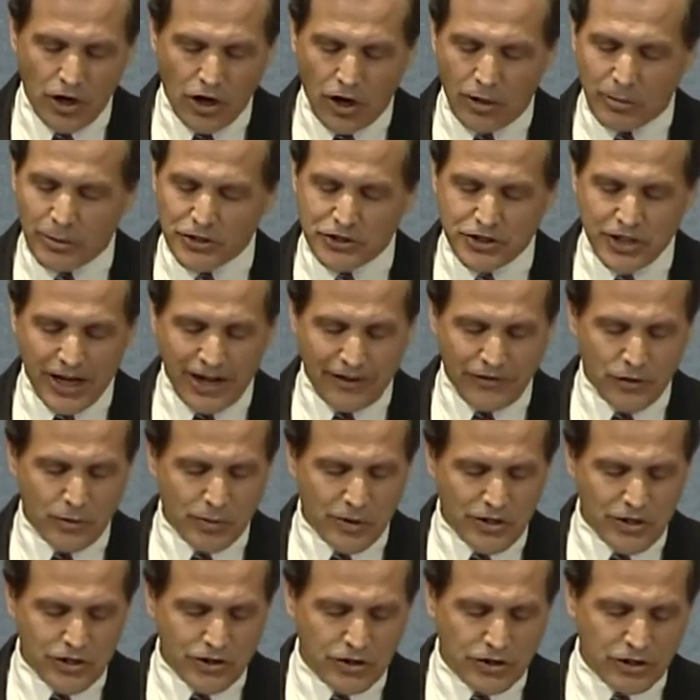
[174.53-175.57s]
Almost
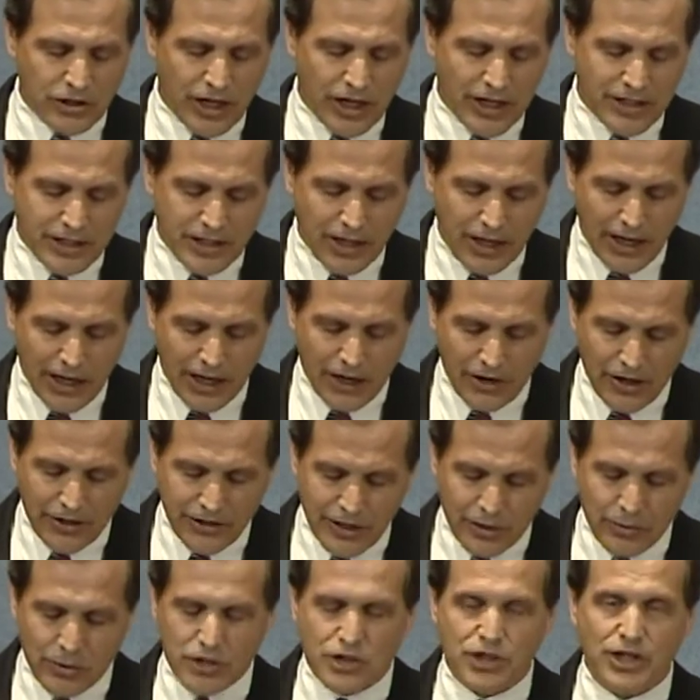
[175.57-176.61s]
everyone still got care, and
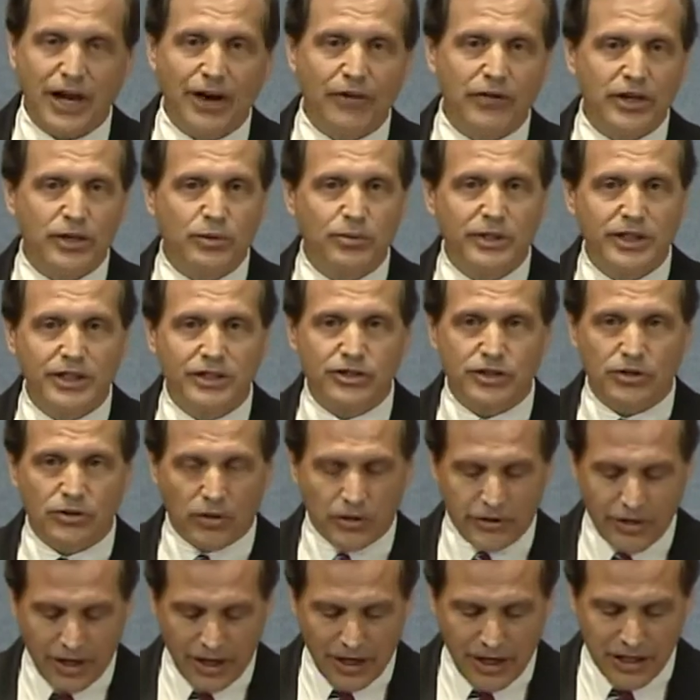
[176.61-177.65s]
there were charity wings in
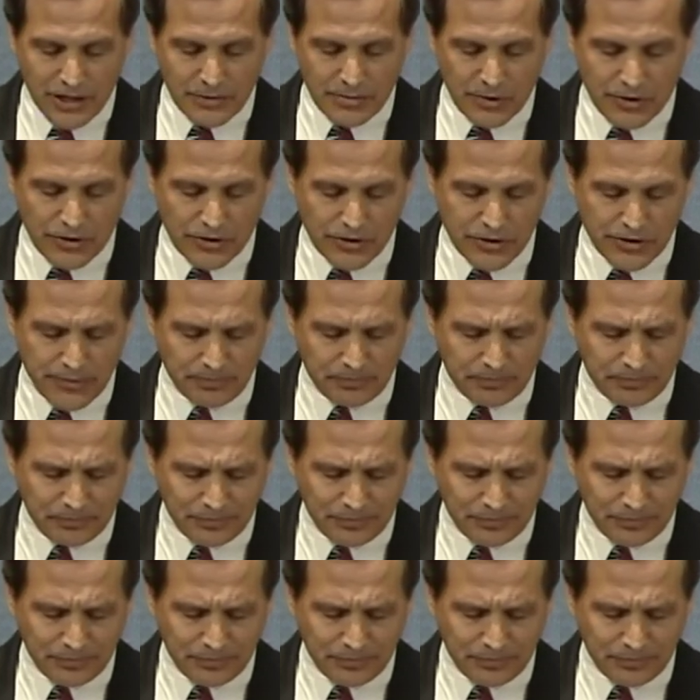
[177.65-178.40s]
all the hospitals.